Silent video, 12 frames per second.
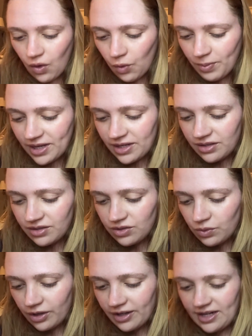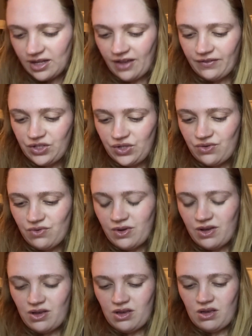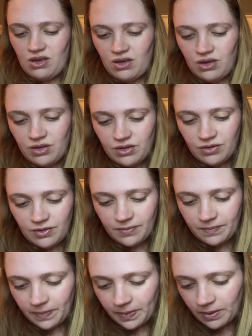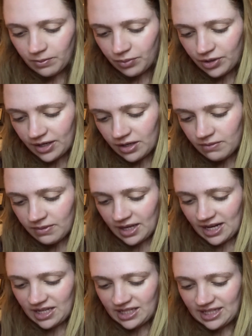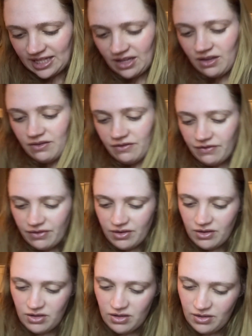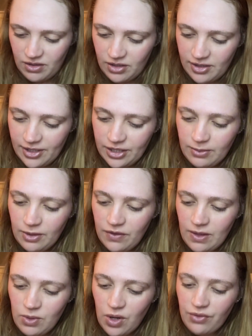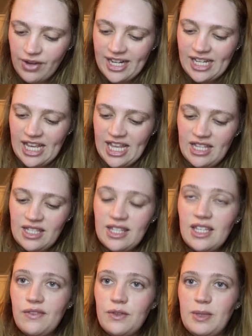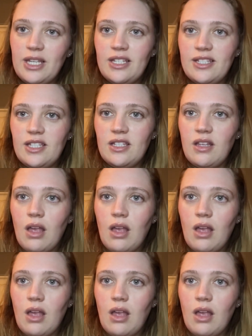opened, so we're gonna have to put him in a sleeve. Some of them are already in sleeves because